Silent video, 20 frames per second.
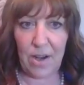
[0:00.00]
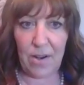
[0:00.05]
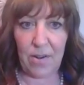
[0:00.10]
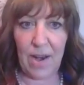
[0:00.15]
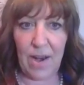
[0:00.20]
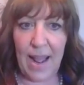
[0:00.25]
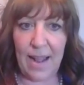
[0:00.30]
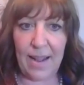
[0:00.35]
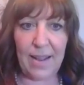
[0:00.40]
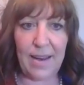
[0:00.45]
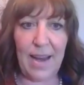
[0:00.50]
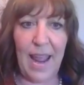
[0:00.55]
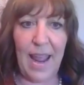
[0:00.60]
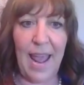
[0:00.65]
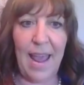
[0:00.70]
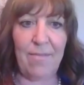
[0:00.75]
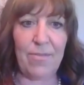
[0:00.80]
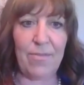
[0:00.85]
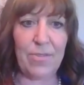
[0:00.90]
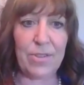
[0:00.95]
are not going to
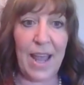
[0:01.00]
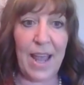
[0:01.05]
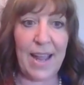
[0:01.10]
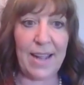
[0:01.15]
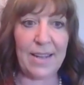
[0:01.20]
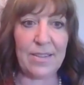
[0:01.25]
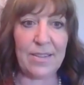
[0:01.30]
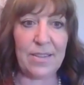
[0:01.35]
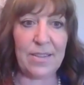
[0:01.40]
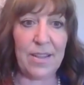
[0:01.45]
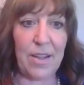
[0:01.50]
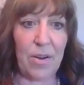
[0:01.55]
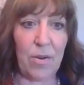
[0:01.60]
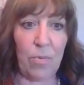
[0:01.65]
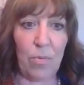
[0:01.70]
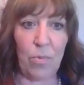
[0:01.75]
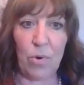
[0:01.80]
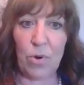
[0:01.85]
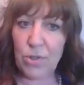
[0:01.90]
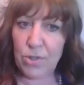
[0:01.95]
advertise their
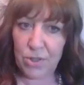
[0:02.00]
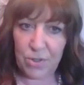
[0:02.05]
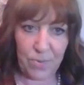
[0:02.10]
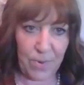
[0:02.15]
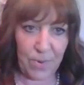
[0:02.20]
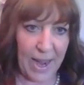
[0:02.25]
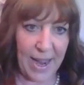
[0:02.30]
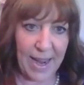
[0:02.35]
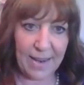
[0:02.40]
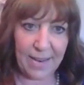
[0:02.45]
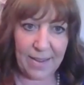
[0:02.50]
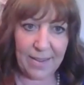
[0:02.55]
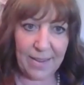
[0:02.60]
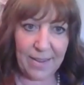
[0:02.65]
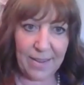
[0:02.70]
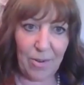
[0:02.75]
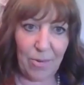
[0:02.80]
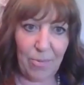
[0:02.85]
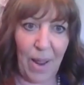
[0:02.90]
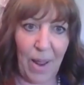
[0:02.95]
worst rate,
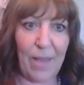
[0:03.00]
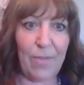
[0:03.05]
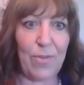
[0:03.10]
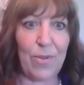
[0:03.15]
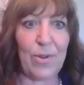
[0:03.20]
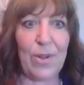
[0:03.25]
right?